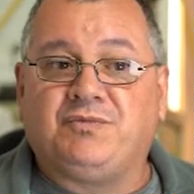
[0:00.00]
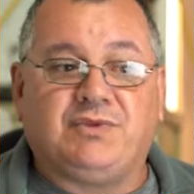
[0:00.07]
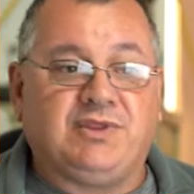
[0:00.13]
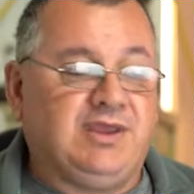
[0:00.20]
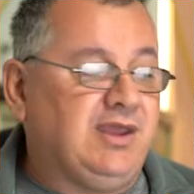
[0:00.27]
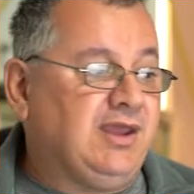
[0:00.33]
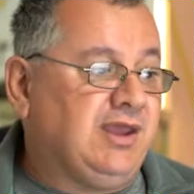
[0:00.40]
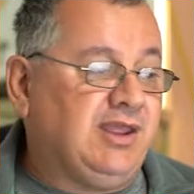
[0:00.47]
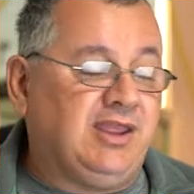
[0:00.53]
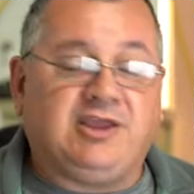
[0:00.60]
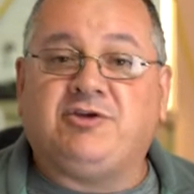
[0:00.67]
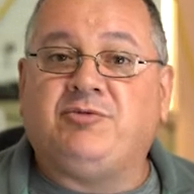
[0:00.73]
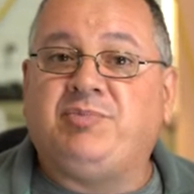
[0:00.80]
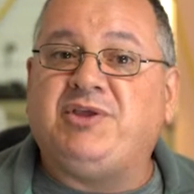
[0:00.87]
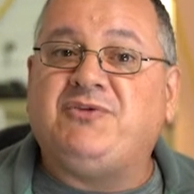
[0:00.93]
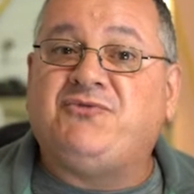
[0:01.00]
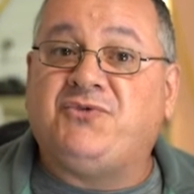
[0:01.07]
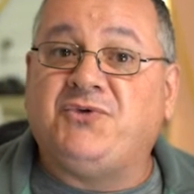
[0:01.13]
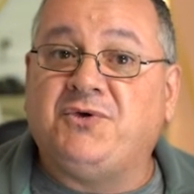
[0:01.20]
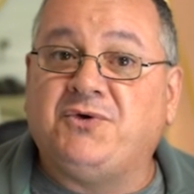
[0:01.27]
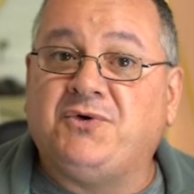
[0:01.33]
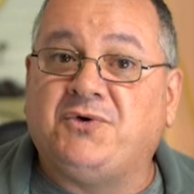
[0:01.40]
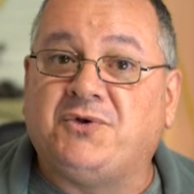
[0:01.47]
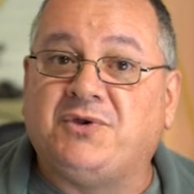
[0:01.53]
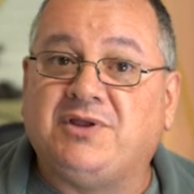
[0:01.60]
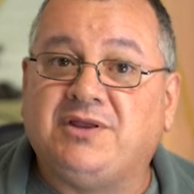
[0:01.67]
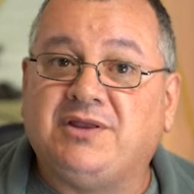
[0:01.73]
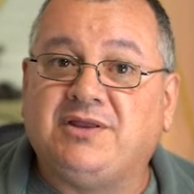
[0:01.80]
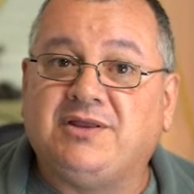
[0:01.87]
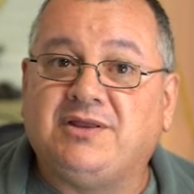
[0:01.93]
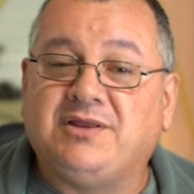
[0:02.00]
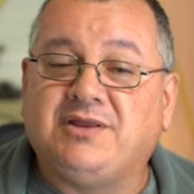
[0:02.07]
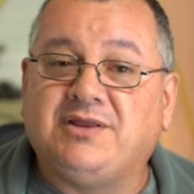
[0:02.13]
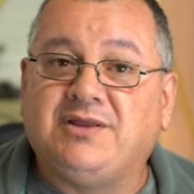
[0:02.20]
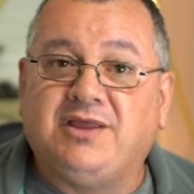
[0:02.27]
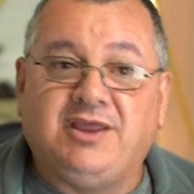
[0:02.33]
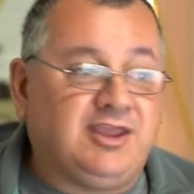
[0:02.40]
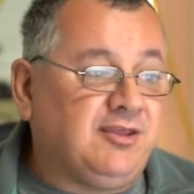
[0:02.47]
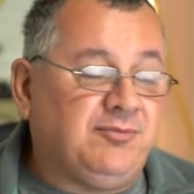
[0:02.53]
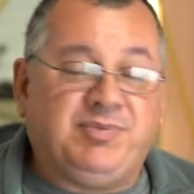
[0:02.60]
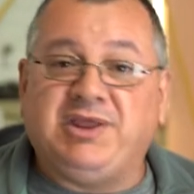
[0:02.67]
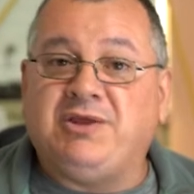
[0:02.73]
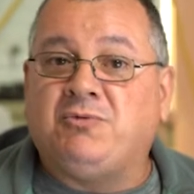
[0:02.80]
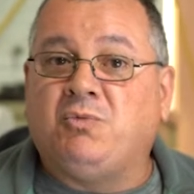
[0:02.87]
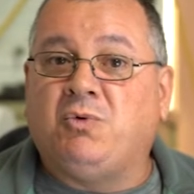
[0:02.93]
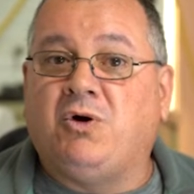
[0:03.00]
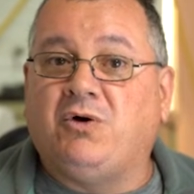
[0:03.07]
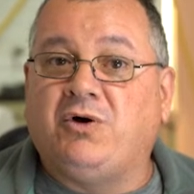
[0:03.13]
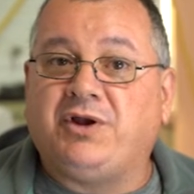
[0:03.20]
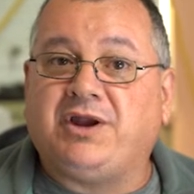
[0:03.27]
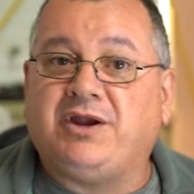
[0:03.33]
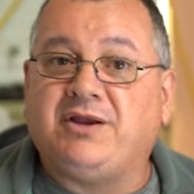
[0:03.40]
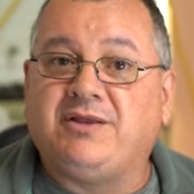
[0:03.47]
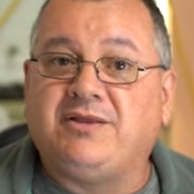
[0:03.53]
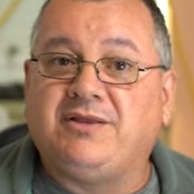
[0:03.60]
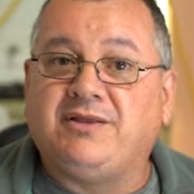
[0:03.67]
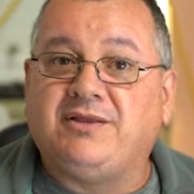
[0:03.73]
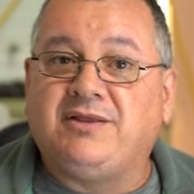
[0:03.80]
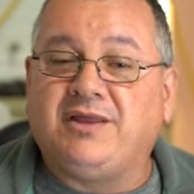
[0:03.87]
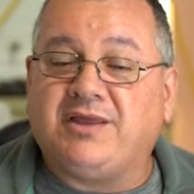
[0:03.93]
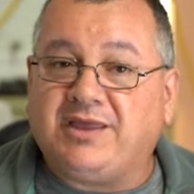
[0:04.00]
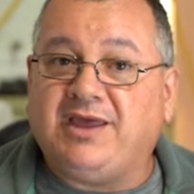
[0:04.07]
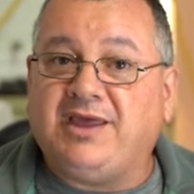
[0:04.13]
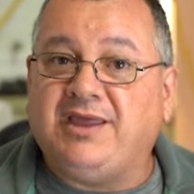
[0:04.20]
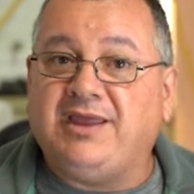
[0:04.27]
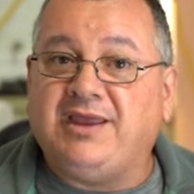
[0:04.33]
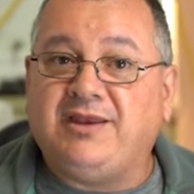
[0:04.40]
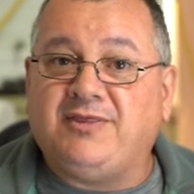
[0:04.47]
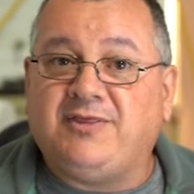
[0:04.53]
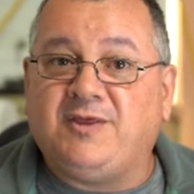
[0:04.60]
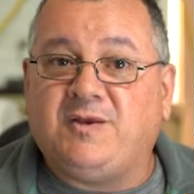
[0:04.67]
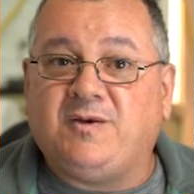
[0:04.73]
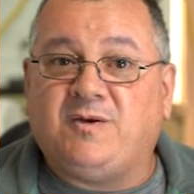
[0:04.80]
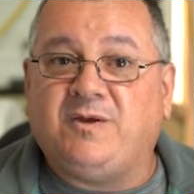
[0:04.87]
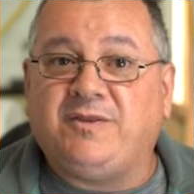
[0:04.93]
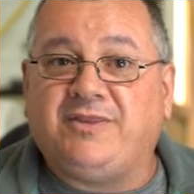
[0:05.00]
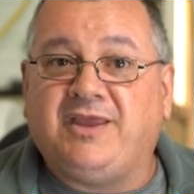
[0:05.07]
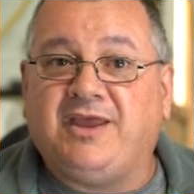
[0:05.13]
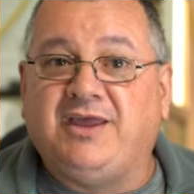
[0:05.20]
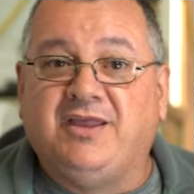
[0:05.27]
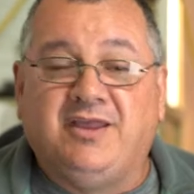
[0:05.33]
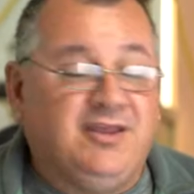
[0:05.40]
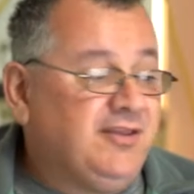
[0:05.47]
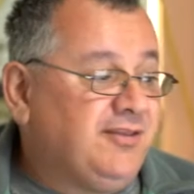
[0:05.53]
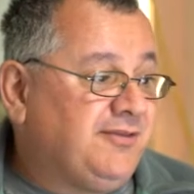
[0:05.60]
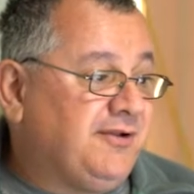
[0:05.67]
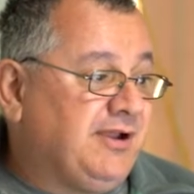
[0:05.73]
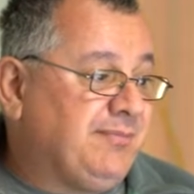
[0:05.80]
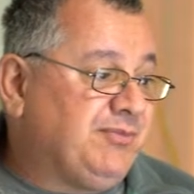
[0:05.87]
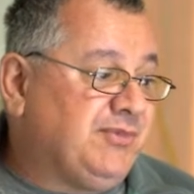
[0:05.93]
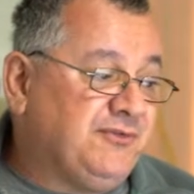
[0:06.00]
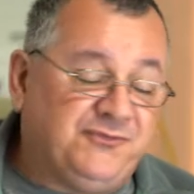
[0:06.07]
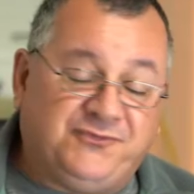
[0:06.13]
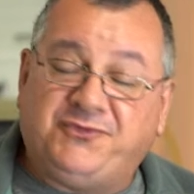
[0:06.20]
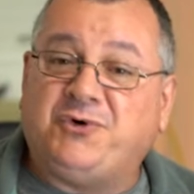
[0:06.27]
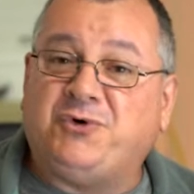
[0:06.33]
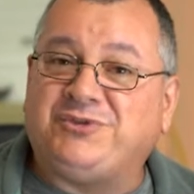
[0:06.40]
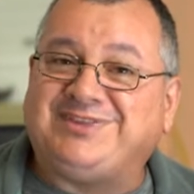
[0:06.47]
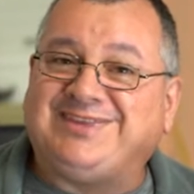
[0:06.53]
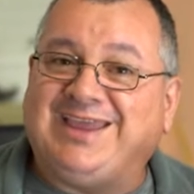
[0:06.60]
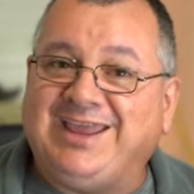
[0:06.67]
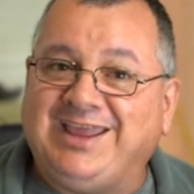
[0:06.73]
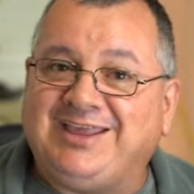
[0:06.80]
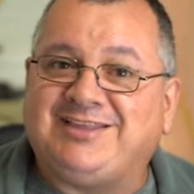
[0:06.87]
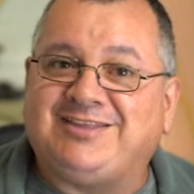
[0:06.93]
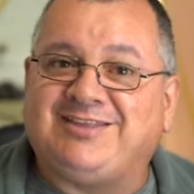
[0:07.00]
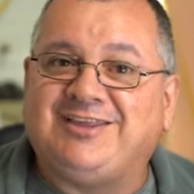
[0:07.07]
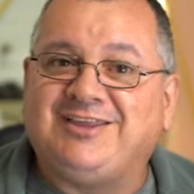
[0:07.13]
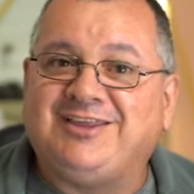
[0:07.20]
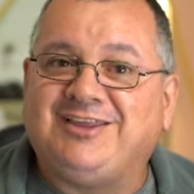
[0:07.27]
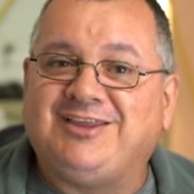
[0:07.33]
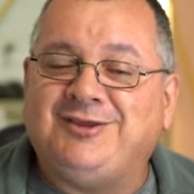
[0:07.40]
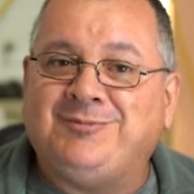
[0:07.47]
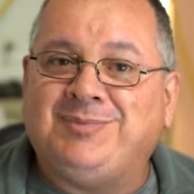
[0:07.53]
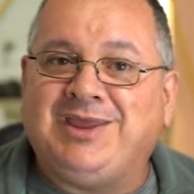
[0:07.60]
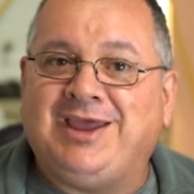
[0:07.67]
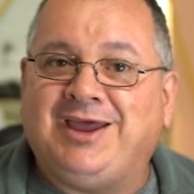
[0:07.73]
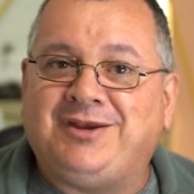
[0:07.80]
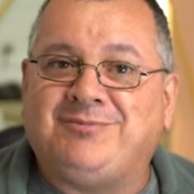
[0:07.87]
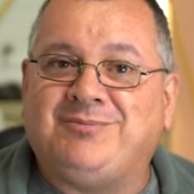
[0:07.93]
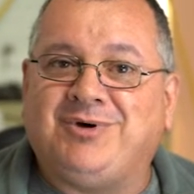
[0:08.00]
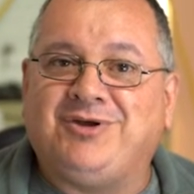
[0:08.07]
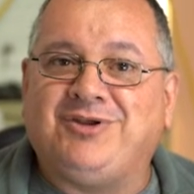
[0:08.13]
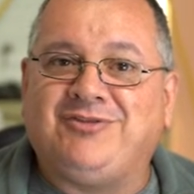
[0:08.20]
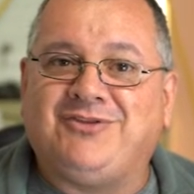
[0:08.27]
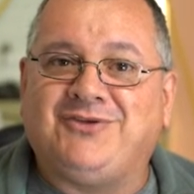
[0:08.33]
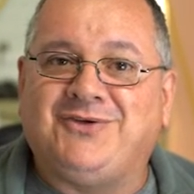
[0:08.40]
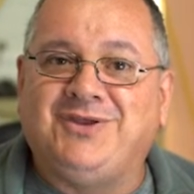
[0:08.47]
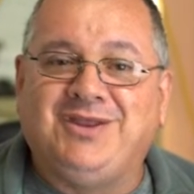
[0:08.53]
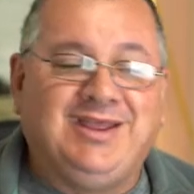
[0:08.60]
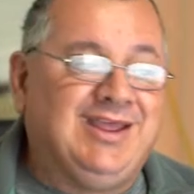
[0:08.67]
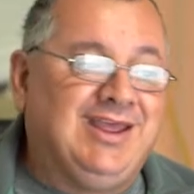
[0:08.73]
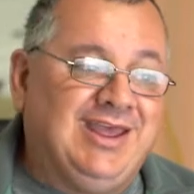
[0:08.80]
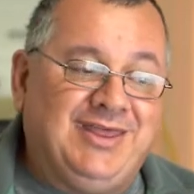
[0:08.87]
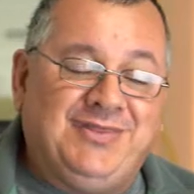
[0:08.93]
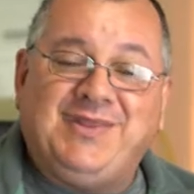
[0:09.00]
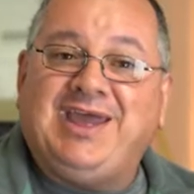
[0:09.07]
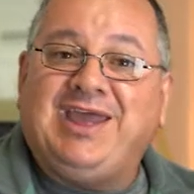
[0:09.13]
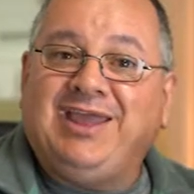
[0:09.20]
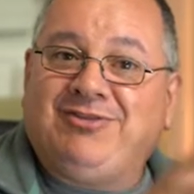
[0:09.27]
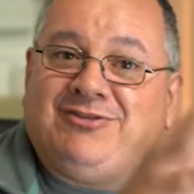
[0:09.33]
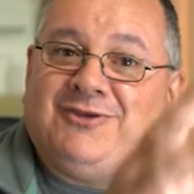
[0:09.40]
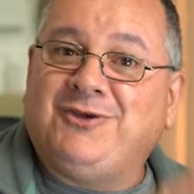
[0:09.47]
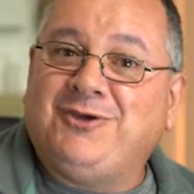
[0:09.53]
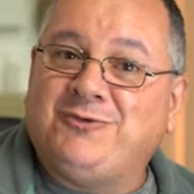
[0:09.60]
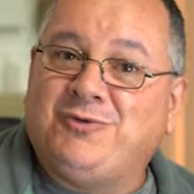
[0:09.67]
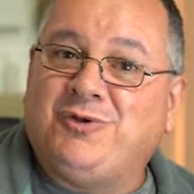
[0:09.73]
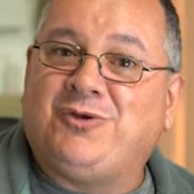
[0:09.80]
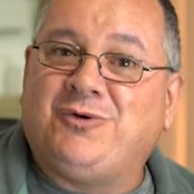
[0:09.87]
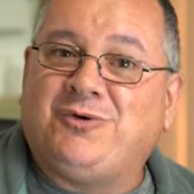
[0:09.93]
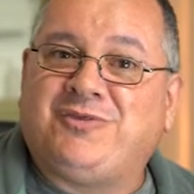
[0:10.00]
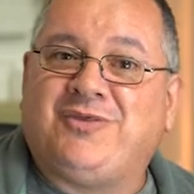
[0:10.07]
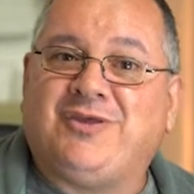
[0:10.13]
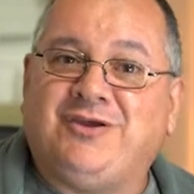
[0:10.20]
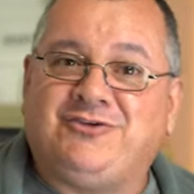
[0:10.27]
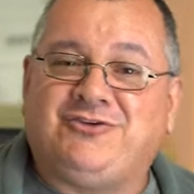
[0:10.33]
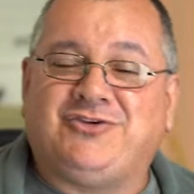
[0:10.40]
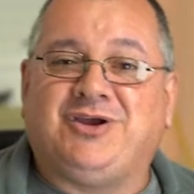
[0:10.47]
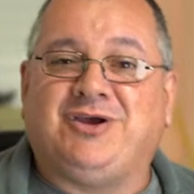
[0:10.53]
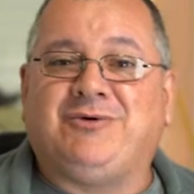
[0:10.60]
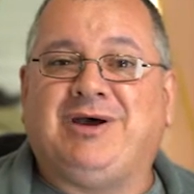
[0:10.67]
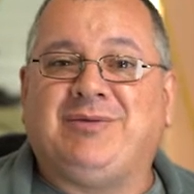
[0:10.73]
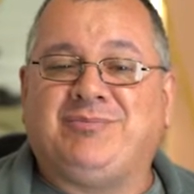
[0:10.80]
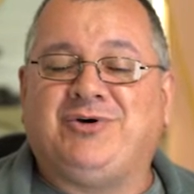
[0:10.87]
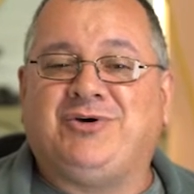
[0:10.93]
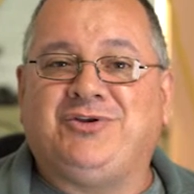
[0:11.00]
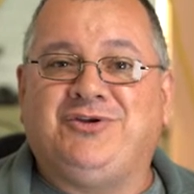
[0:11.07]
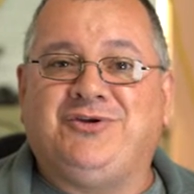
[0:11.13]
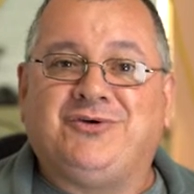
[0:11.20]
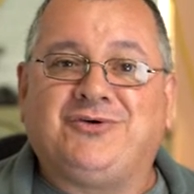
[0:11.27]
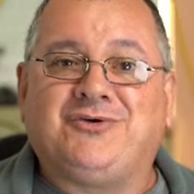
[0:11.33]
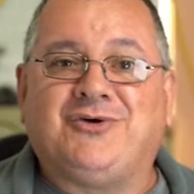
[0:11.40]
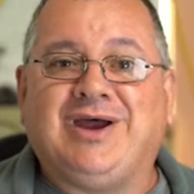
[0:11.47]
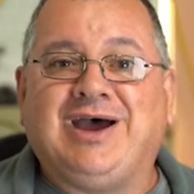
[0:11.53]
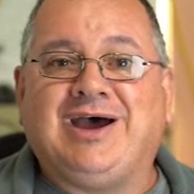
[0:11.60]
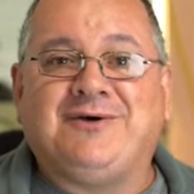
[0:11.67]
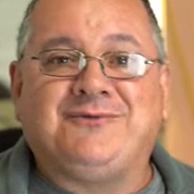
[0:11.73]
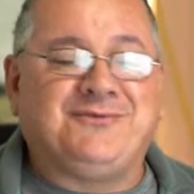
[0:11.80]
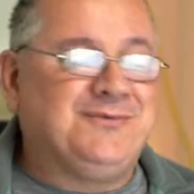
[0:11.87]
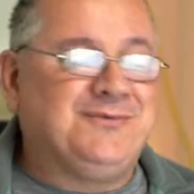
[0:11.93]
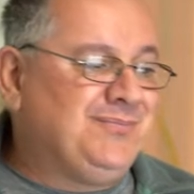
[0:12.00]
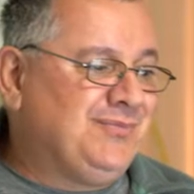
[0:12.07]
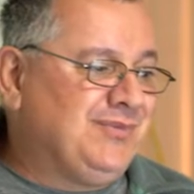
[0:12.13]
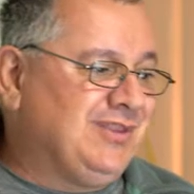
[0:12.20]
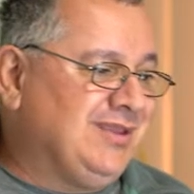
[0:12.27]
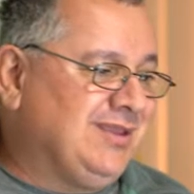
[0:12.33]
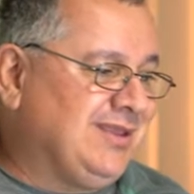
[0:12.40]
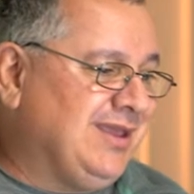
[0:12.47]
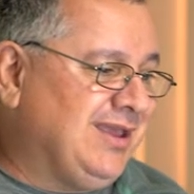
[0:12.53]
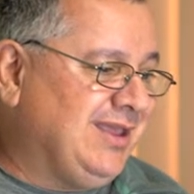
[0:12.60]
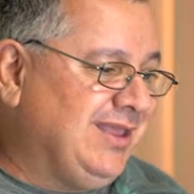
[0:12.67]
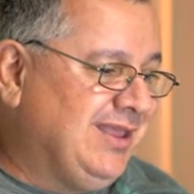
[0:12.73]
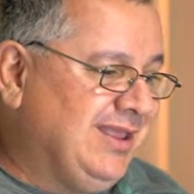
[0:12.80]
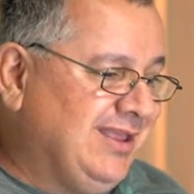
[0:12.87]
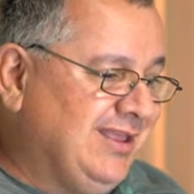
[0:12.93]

it could be fuel, it could be water, okay, anything like that. So up to 4 tanks you'll be able to monitor, and they too will also show up on your graph, okay.